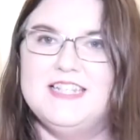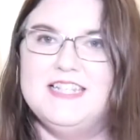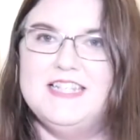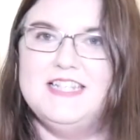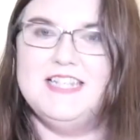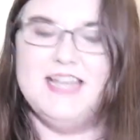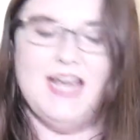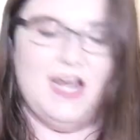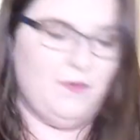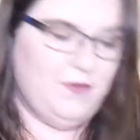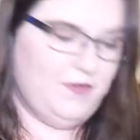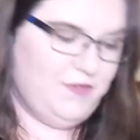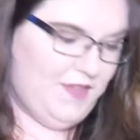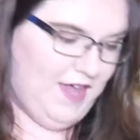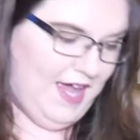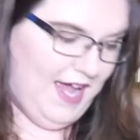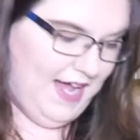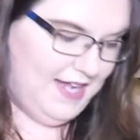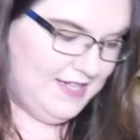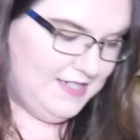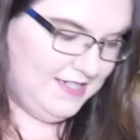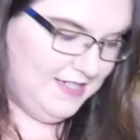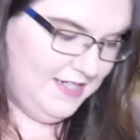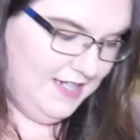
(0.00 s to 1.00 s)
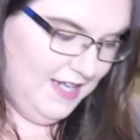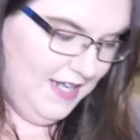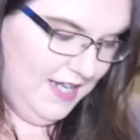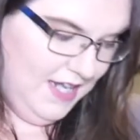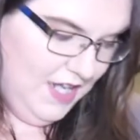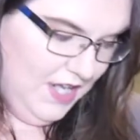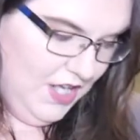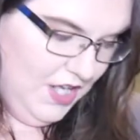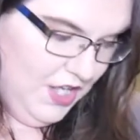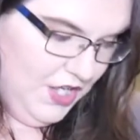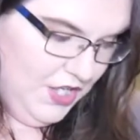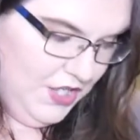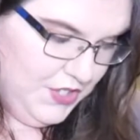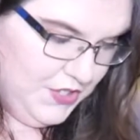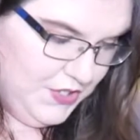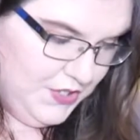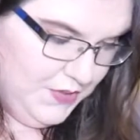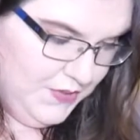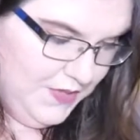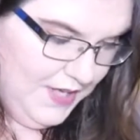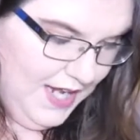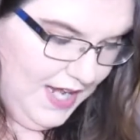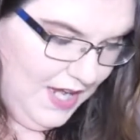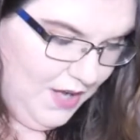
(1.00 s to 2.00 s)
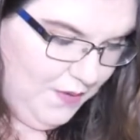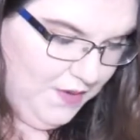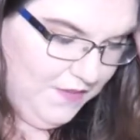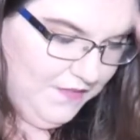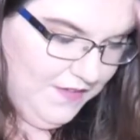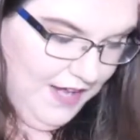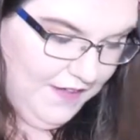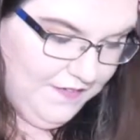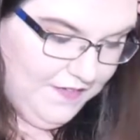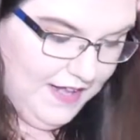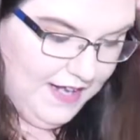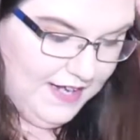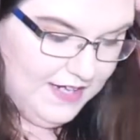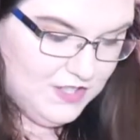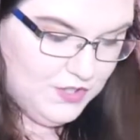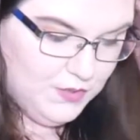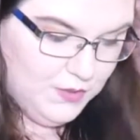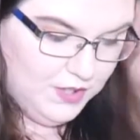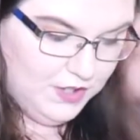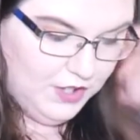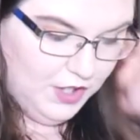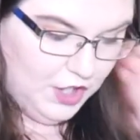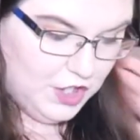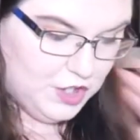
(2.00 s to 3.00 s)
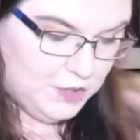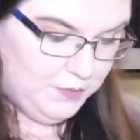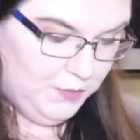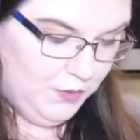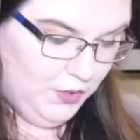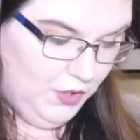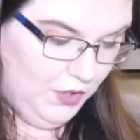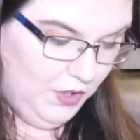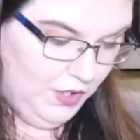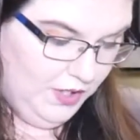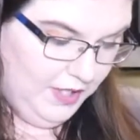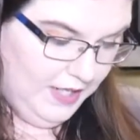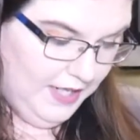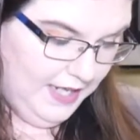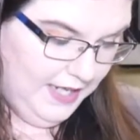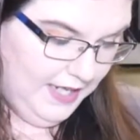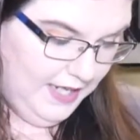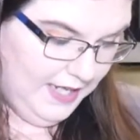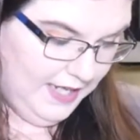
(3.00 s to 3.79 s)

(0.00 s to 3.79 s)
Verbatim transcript: done with that. So now we've got that into a large bowl,